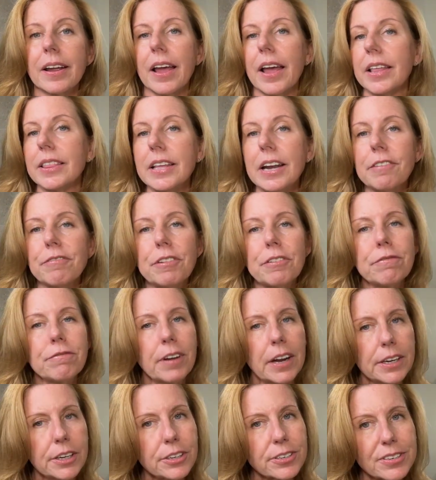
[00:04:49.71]
And then if you
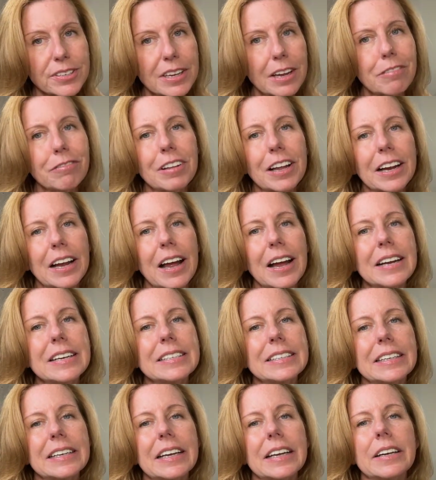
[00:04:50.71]
find yourself like I
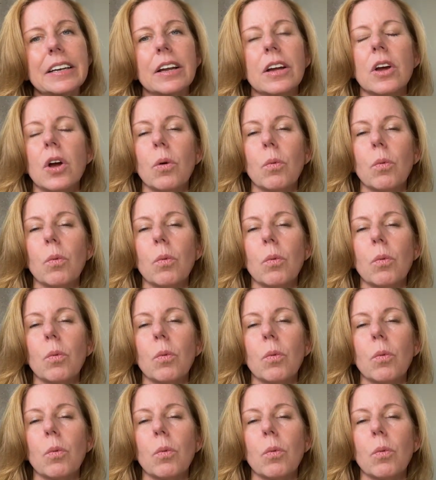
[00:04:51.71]
did,